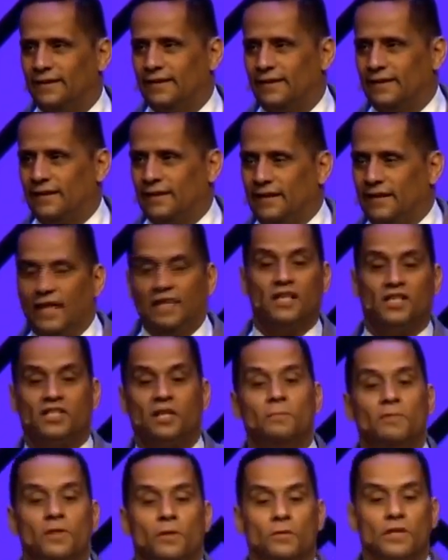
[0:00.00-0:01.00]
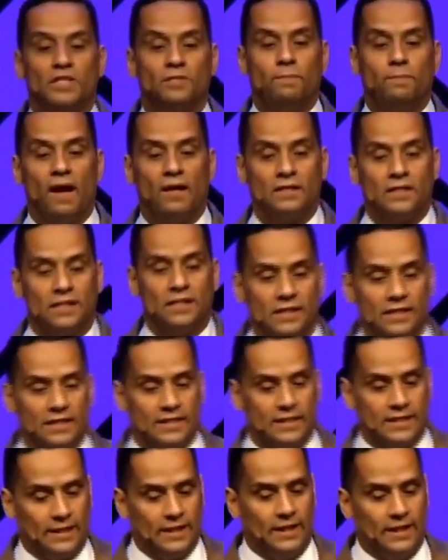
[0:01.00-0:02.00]
These are some of the responses.
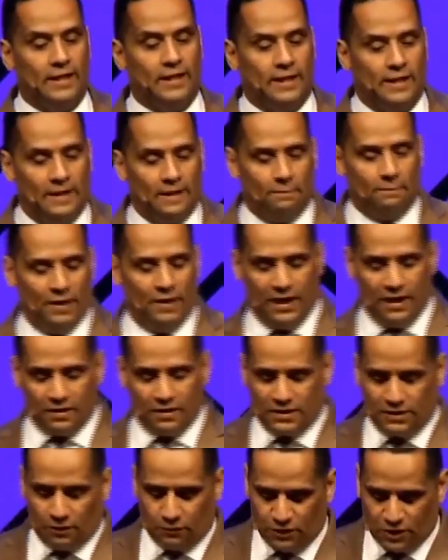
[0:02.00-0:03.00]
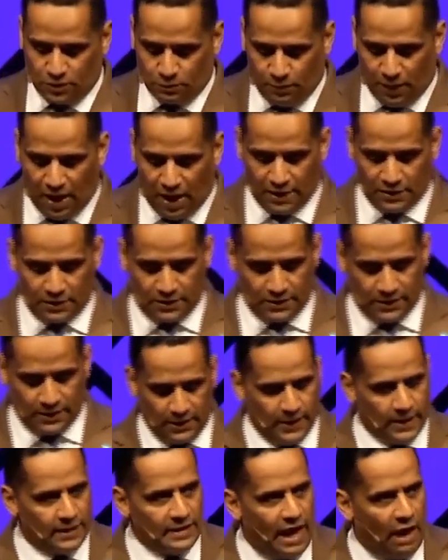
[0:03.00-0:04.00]
But here's the response.
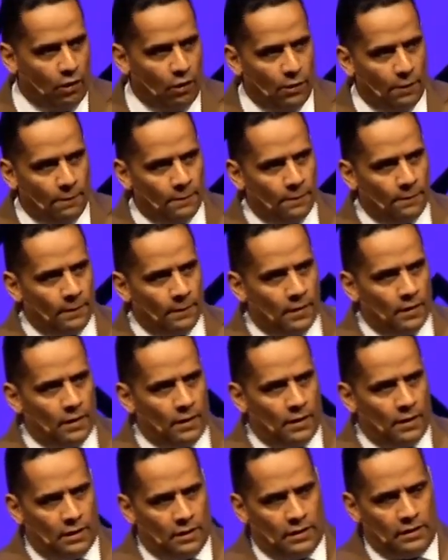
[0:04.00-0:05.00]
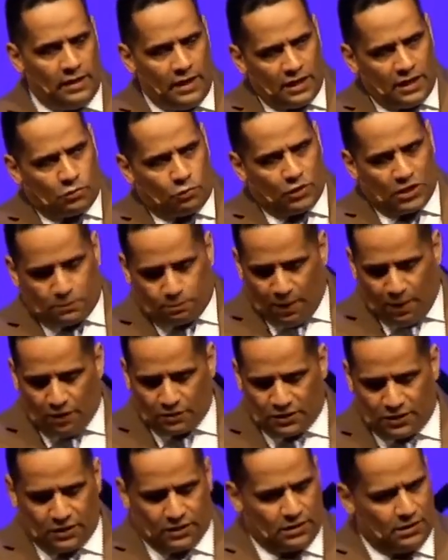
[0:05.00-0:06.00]
Now, these
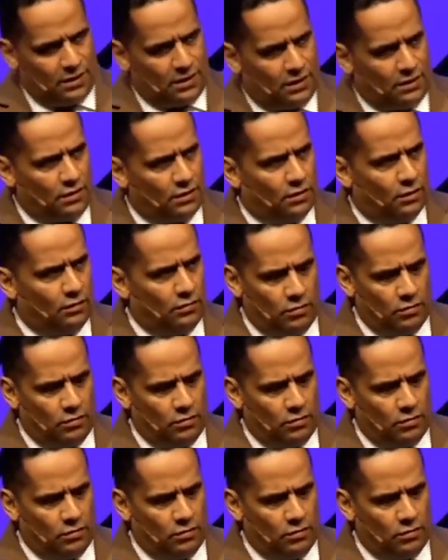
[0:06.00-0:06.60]
responses, they're, you know,